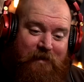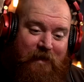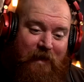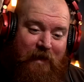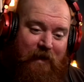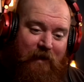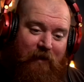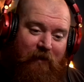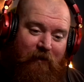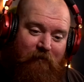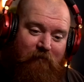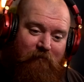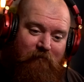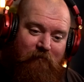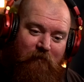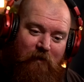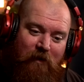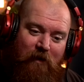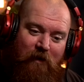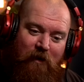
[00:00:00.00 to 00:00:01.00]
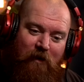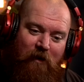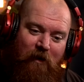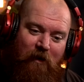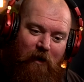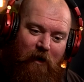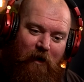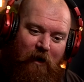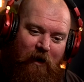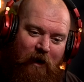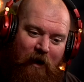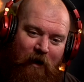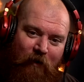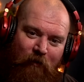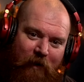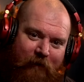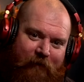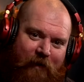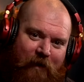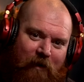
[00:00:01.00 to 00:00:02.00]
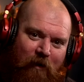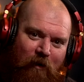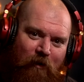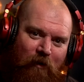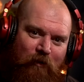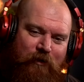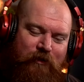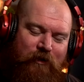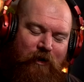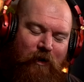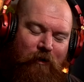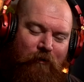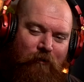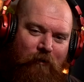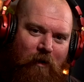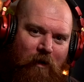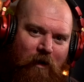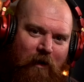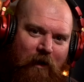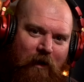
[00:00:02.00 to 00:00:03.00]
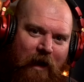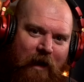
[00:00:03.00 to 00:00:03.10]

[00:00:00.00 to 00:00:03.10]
second, I read that whole show wrong,